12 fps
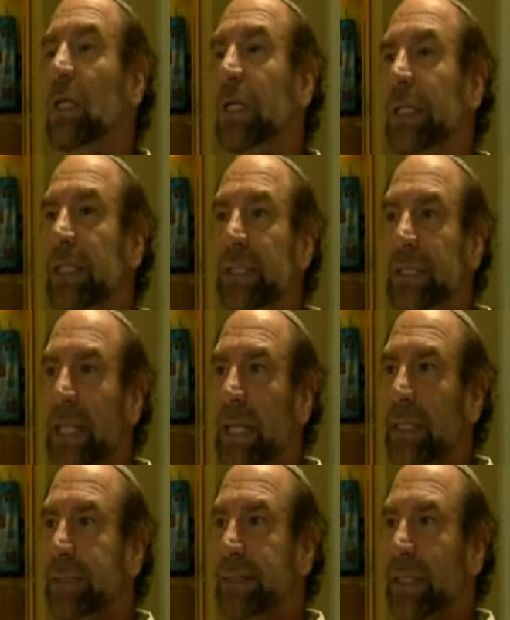is
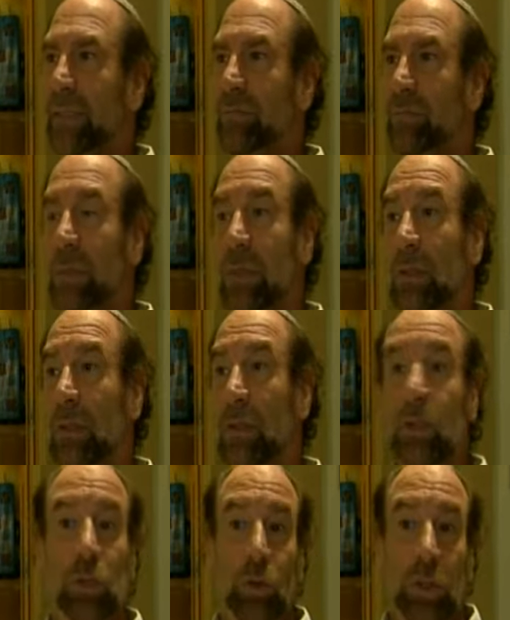that the
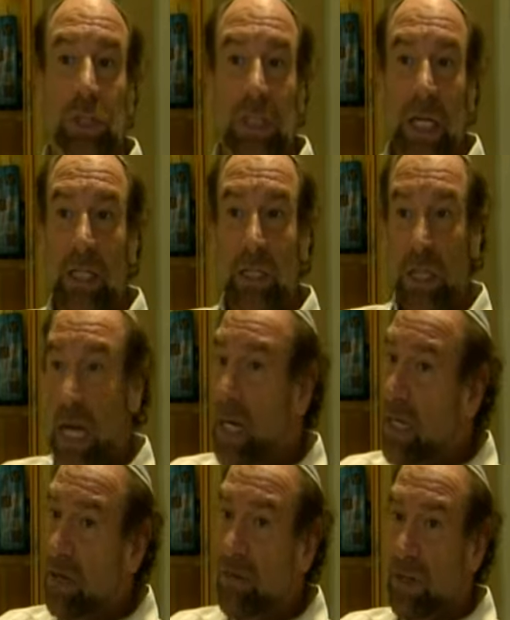Jewish state is not a
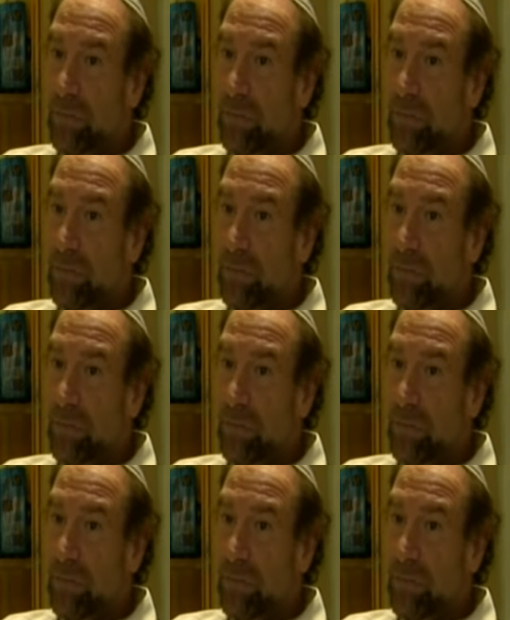given.